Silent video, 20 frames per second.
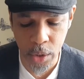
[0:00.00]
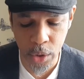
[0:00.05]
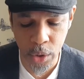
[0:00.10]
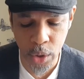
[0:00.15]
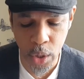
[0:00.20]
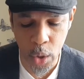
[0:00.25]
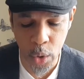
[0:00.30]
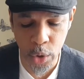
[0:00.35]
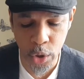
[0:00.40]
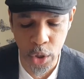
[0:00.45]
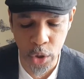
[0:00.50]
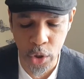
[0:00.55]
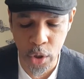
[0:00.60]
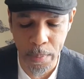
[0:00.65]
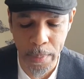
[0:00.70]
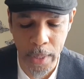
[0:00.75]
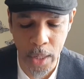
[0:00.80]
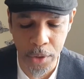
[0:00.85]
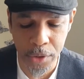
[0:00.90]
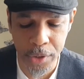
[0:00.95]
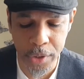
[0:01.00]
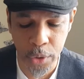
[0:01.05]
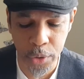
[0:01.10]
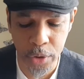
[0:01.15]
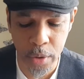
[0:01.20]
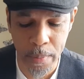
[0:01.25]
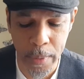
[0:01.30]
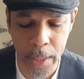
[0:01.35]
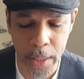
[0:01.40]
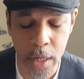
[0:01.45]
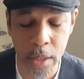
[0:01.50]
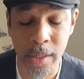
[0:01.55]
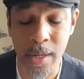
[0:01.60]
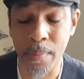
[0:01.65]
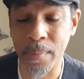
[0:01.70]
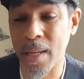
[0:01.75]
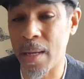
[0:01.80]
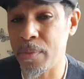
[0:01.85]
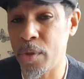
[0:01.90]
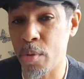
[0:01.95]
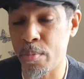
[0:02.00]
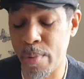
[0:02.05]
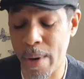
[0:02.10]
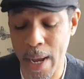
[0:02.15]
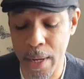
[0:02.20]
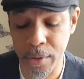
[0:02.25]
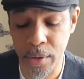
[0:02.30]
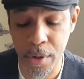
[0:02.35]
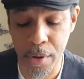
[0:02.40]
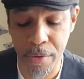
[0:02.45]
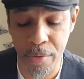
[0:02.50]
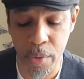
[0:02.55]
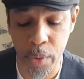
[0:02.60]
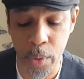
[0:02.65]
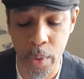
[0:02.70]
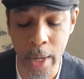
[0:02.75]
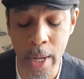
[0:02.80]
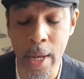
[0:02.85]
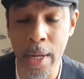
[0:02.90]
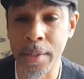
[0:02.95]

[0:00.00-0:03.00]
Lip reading: You could be on social media, sometimes you're browsing through,